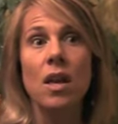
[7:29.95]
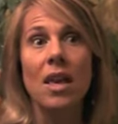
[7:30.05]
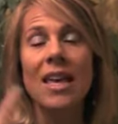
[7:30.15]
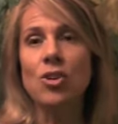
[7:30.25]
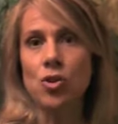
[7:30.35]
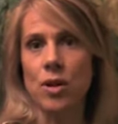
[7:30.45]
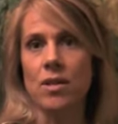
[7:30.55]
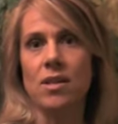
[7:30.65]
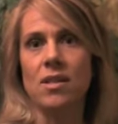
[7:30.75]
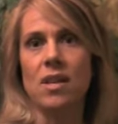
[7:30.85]

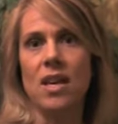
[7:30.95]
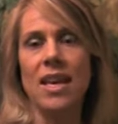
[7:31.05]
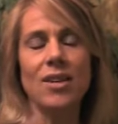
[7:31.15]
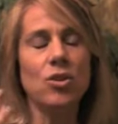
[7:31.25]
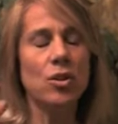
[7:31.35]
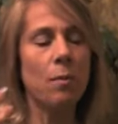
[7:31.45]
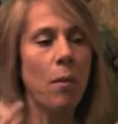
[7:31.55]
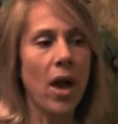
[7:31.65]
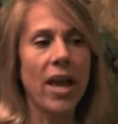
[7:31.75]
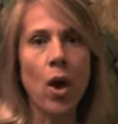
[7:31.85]
entrance into
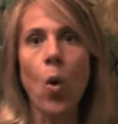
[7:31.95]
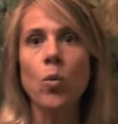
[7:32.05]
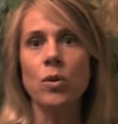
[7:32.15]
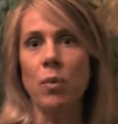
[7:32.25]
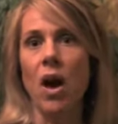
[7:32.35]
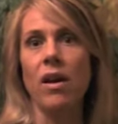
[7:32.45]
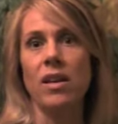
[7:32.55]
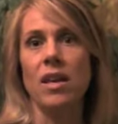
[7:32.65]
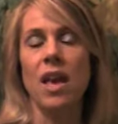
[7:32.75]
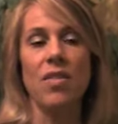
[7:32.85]
my own
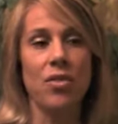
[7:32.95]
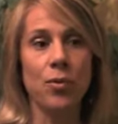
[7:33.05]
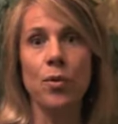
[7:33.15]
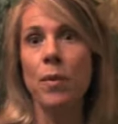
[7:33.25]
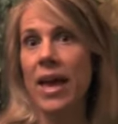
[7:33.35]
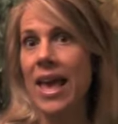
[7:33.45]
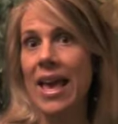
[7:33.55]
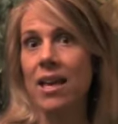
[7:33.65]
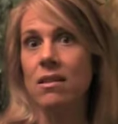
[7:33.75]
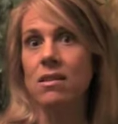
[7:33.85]
body and through my
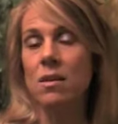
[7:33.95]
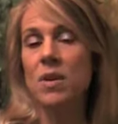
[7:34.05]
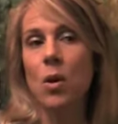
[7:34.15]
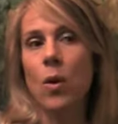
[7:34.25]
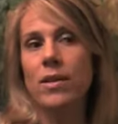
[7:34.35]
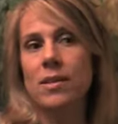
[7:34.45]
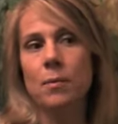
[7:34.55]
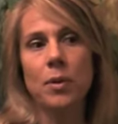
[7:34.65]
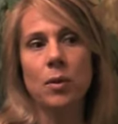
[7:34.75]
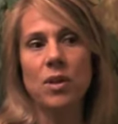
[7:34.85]
hands. I mean, quite
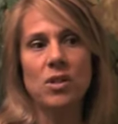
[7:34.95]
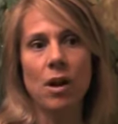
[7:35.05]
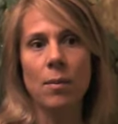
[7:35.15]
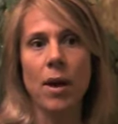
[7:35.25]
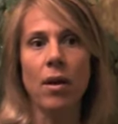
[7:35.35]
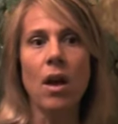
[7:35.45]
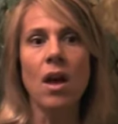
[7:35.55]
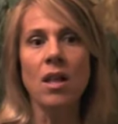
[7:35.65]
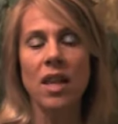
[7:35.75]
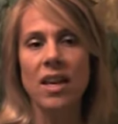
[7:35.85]
simply, we talk about
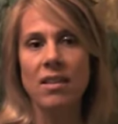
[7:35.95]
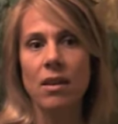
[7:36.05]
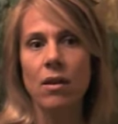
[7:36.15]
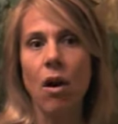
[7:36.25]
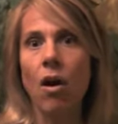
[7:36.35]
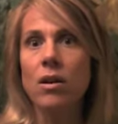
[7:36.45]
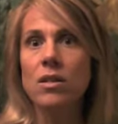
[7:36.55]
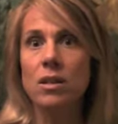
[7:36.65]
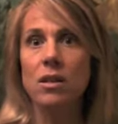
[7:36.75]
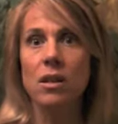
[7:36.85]
letting the
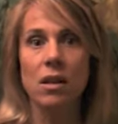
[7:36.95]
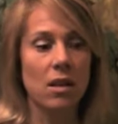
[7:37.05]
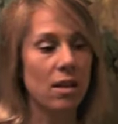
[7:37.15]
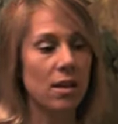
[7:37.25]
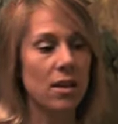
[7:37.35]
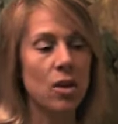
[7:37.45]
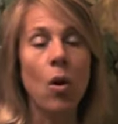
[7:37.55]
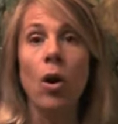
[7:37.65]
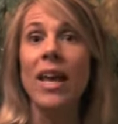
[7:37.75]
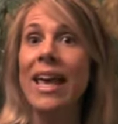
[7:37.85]
heart,
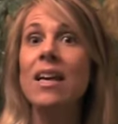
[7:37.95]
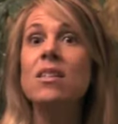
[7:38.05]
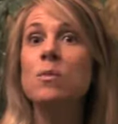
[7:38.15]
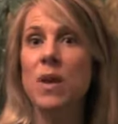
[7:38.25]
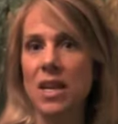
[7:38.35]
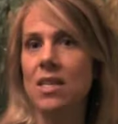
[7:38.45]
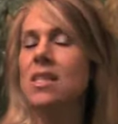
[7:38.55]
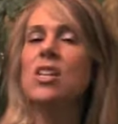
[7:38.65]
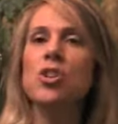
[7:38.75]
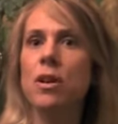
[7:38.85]
our hands be an
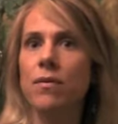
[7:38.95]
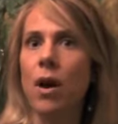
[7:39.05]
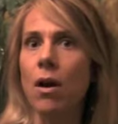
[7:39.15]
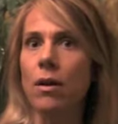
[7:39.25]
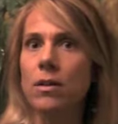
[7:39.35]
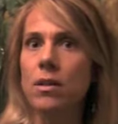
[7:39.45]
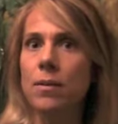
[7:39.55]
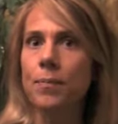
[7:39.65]
extension of the heart.